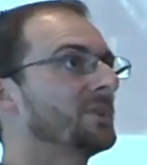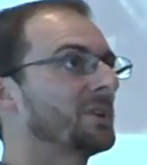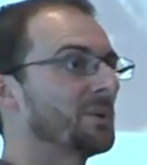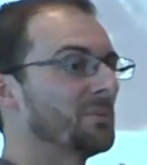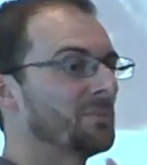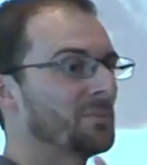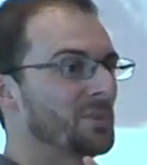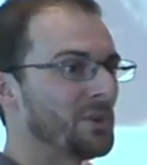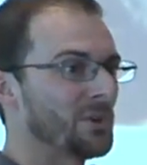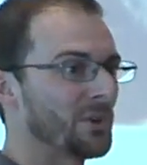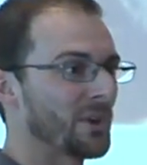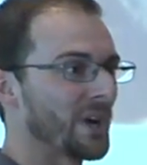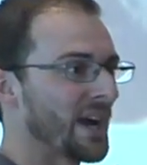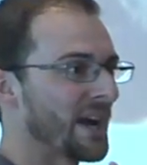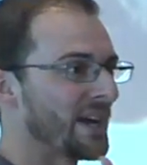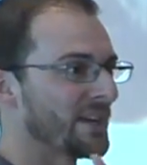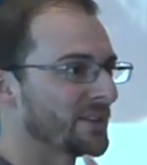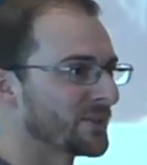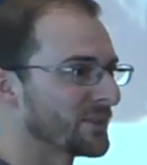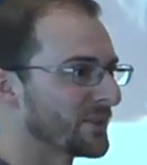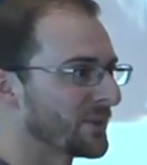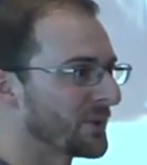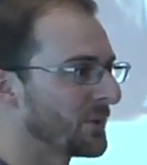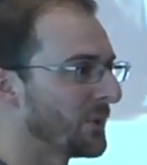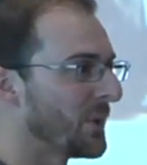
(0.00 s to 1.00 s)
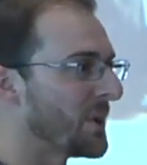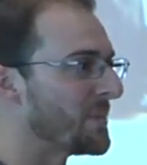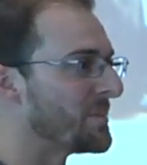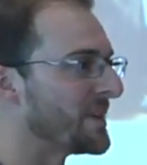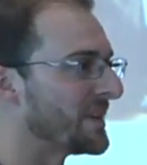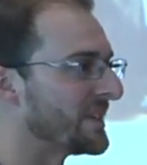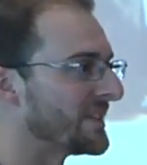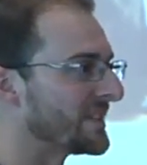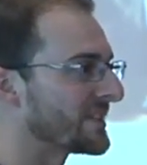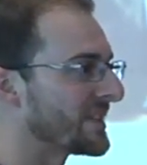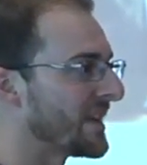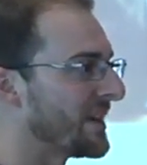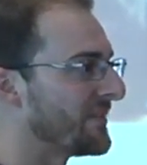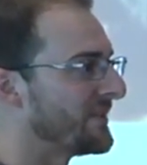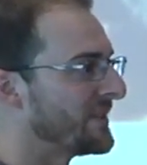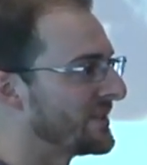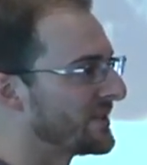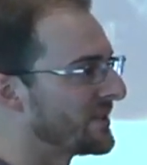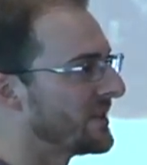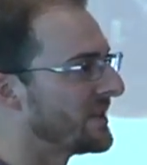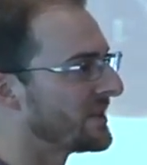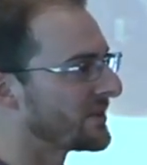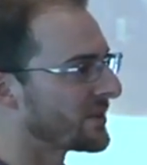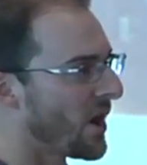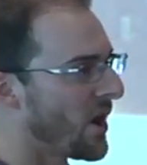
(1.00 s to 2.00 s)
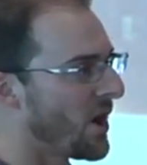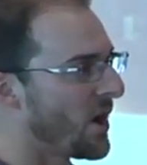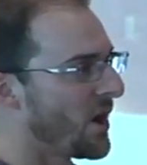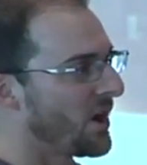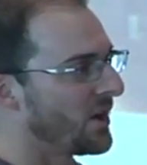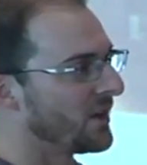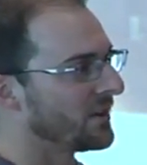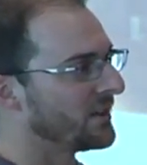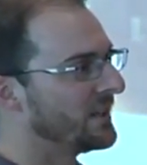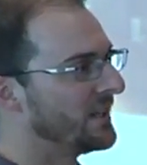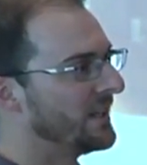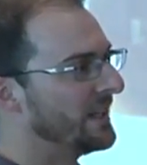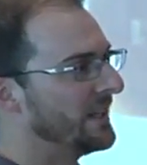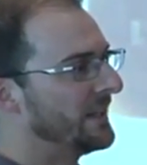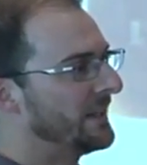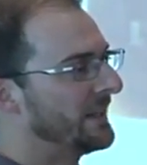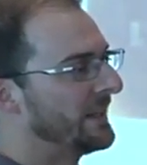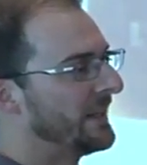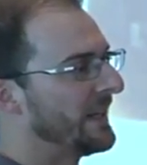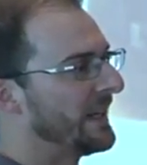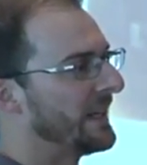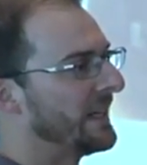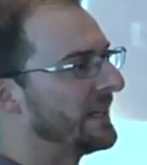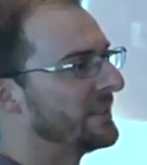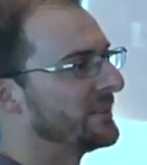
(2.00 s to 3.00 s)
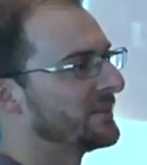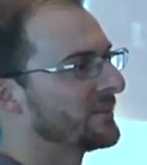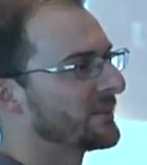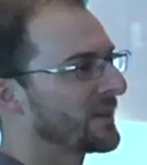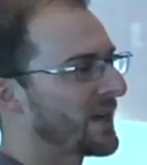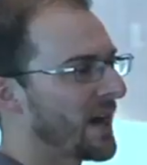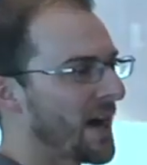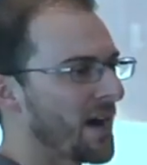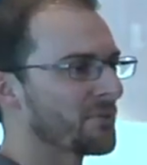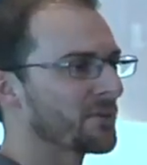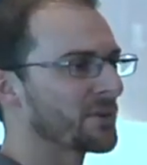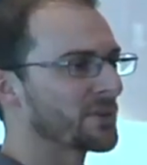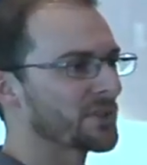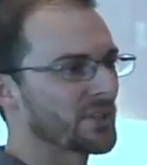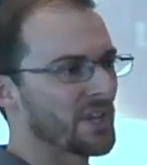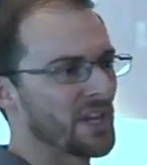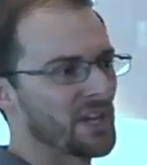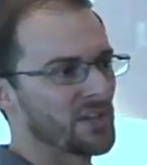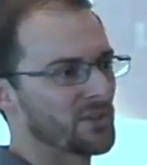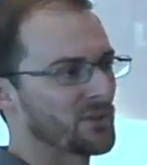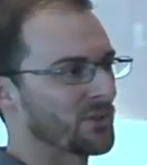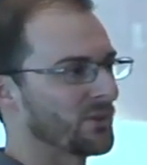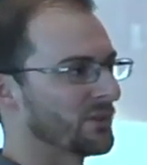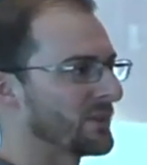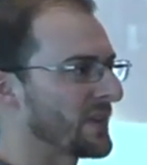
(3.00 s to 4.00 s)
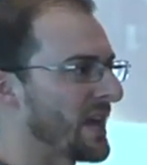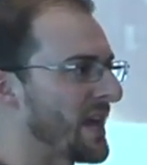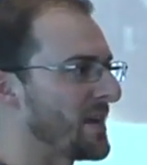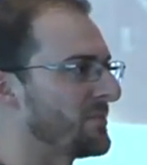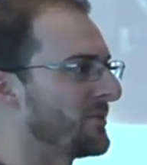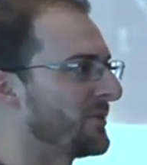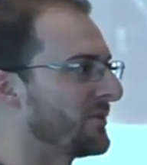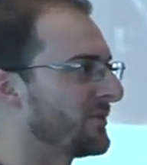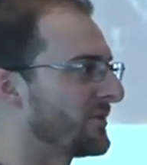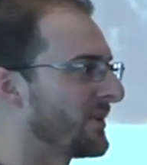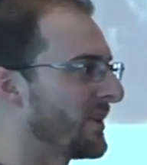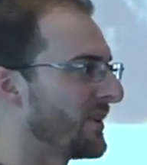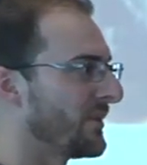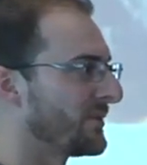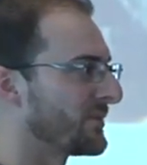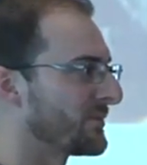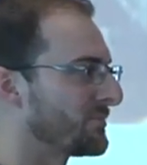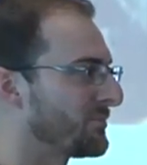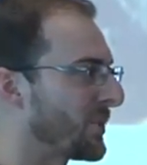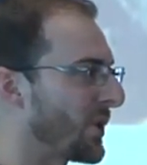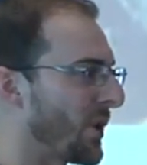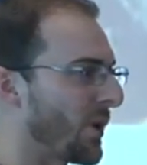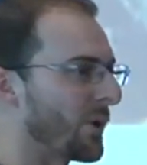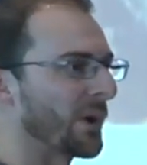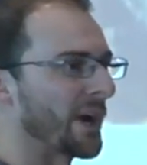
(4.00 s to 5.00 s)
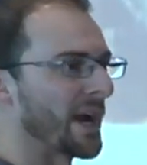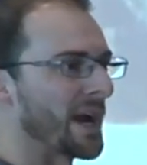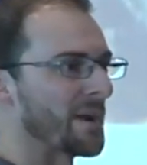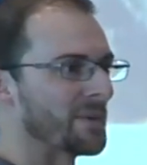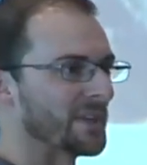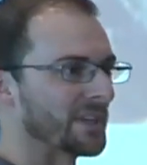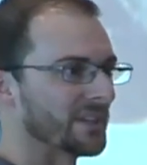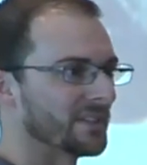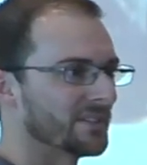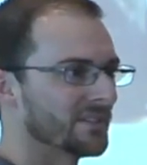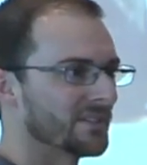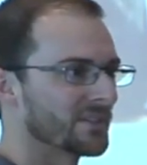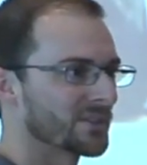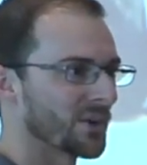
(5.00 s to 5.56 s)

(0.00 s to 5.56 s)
computerized equipment and stuff is, is all uh, conversational type of, of programming.